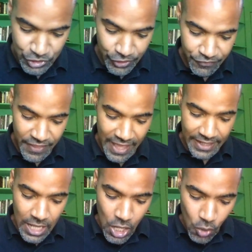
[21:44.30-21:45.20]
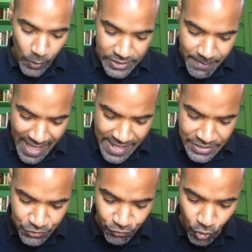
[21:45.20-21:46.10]
observed that when
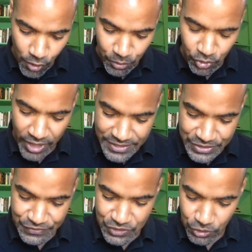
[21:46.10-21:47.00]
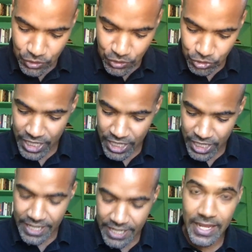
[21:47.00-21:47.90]
demands for progressive social
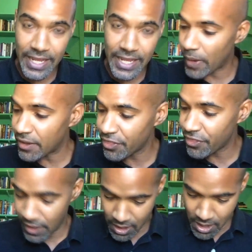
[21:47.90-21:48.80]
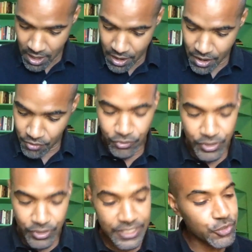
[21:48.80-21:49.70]
change and wealth uh,
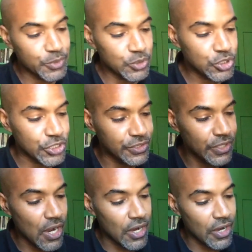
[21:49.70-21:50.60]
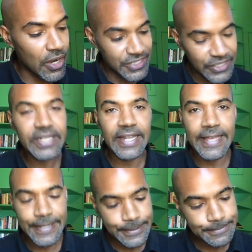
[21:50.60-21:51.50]
redistribution are
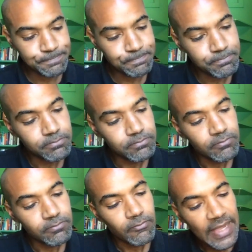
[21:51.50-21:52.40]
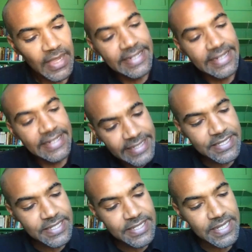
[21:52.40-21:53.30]
articulated,
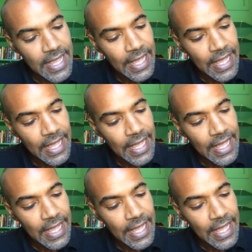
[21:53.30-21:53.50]
elites